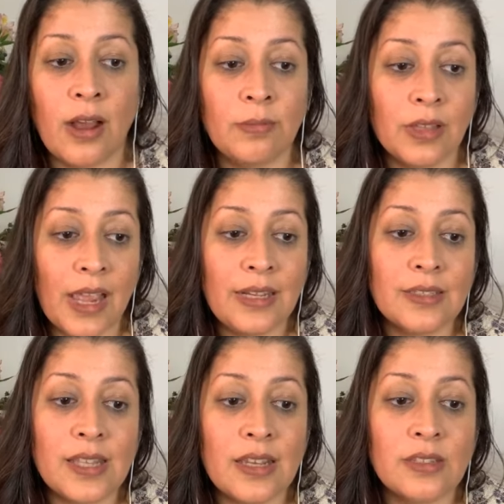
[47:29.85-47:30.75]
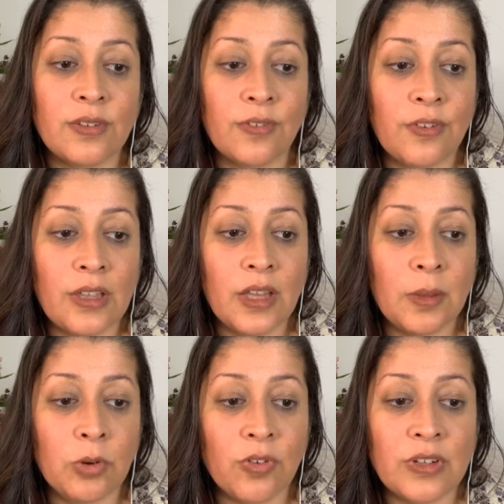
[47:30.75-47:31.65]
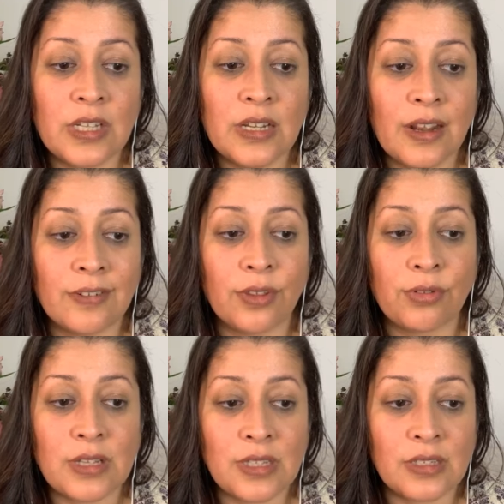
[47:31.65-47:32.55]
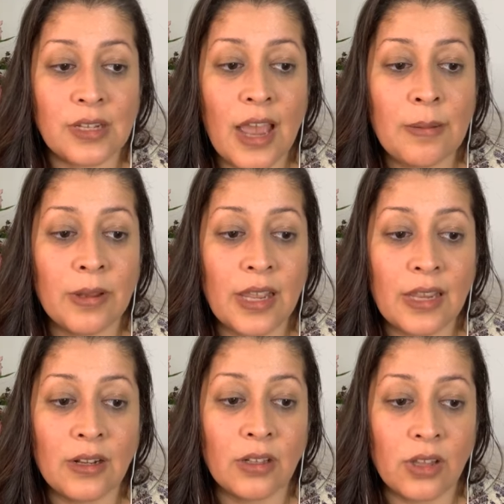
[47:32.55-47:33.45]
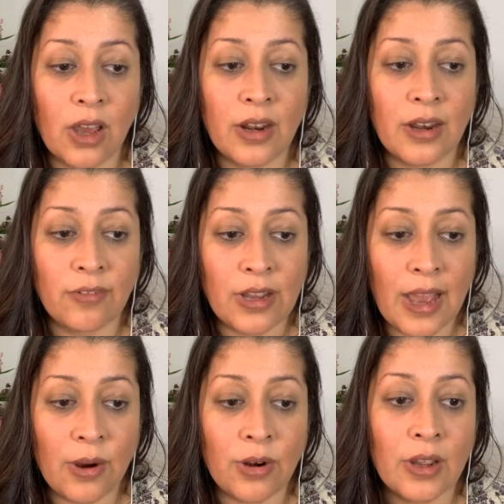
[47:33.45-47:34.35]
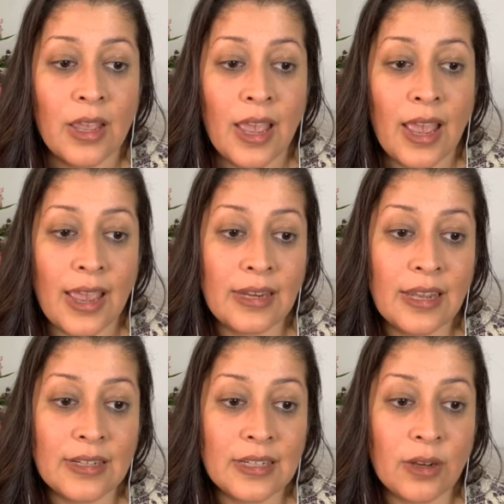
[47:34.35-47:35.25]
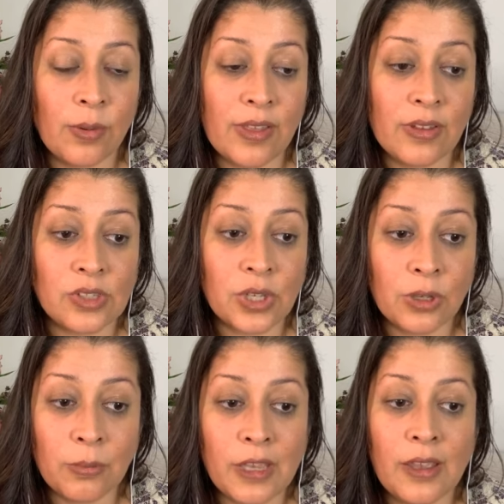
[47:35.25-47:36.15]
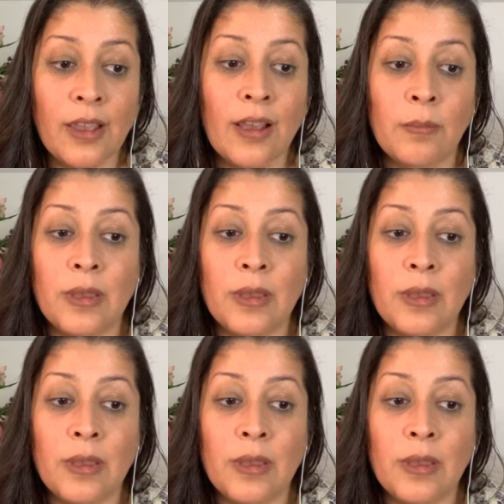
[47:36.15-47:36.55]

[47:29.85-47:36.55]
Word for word: Um, Light says, feeling more fatigued after 369, but ate a lot and every hour. Any idea why this could be?